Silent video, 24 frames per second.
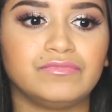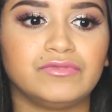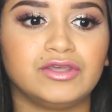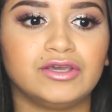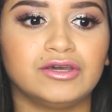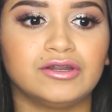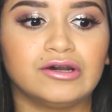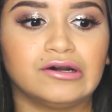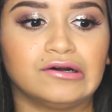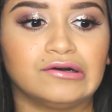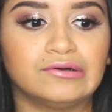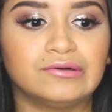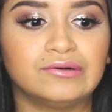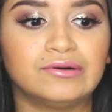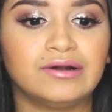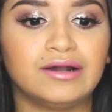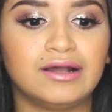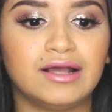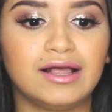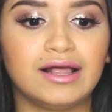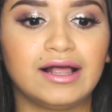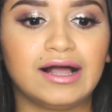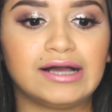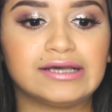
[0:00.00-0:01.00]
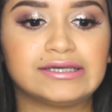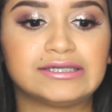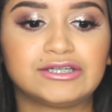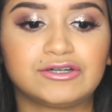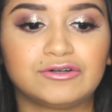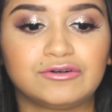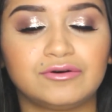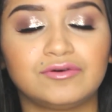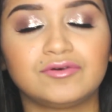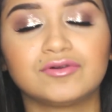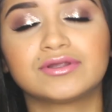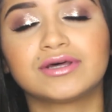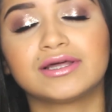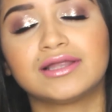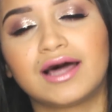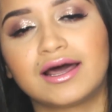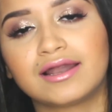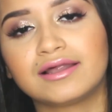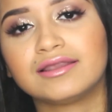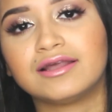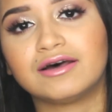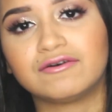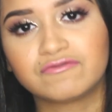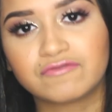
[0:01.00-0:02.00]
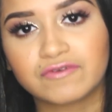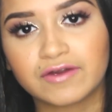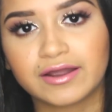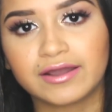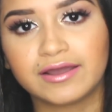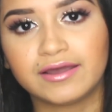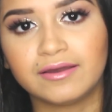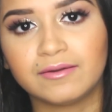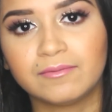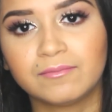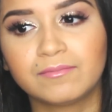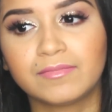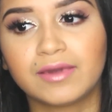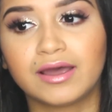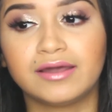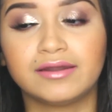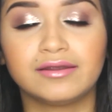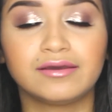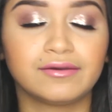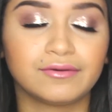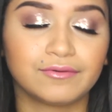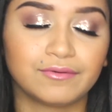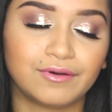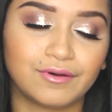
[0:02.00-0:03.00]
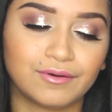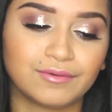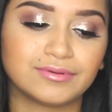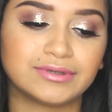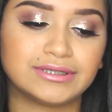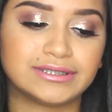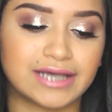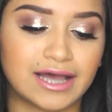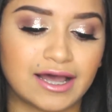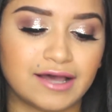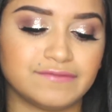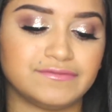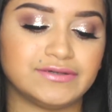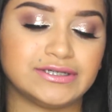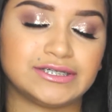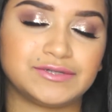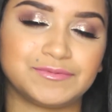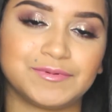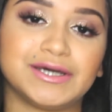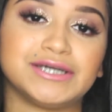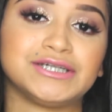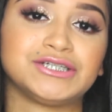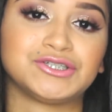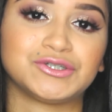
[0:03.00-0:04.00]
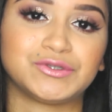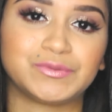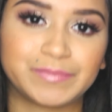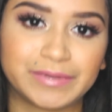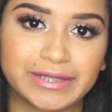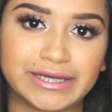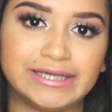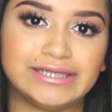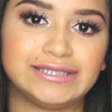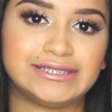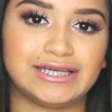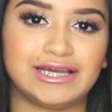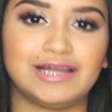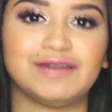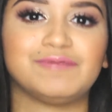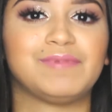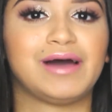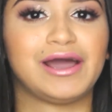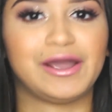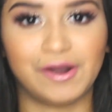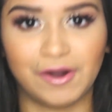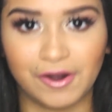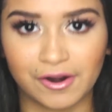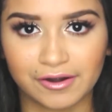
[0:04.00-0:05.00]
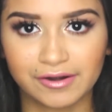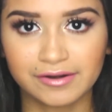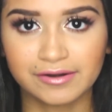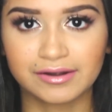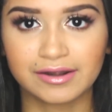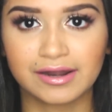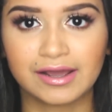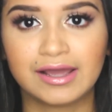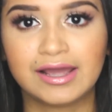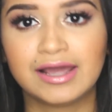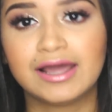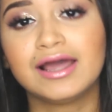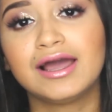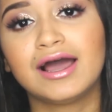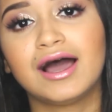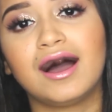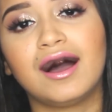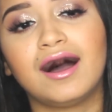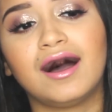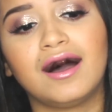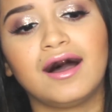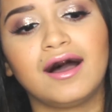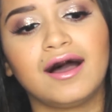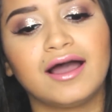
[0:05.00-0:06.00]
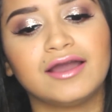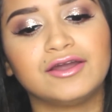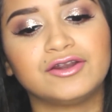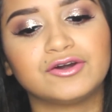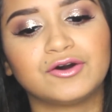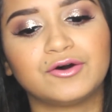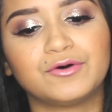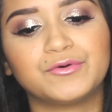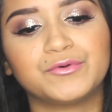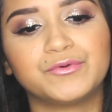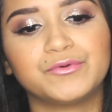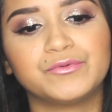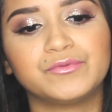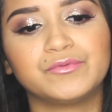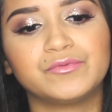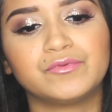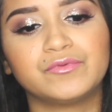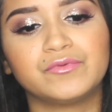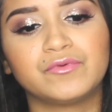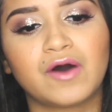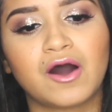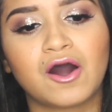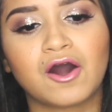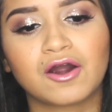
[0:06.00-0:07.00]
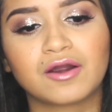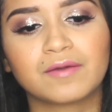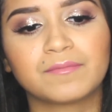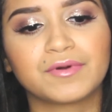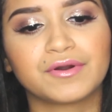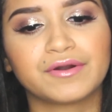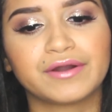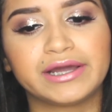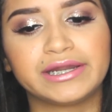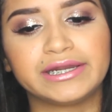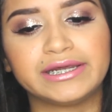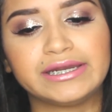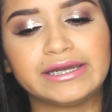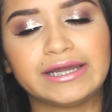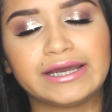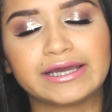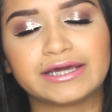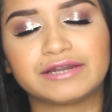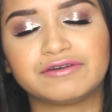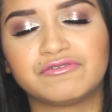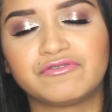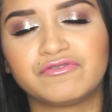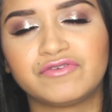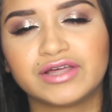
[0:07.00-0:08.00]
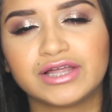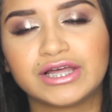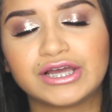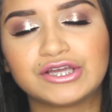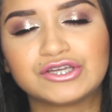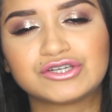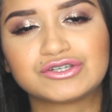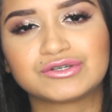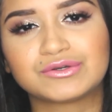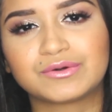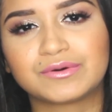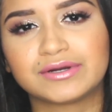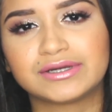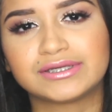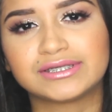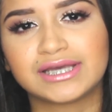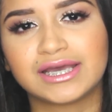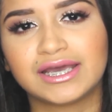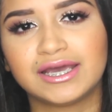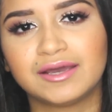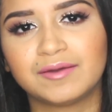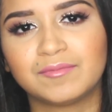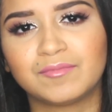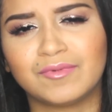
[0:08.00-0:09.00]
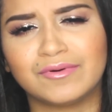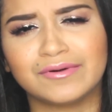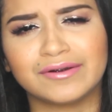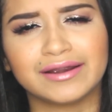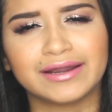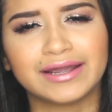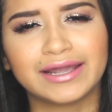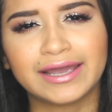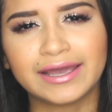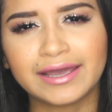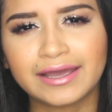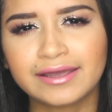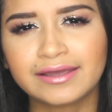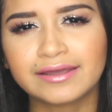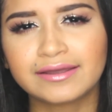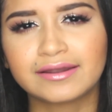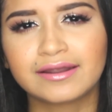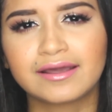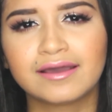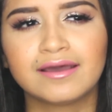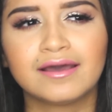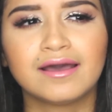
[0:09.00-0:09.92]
You know, I still hold a lot of love for him, and he'll always have a special place in my heart. I don't harbor any negative feelings towards him or hate.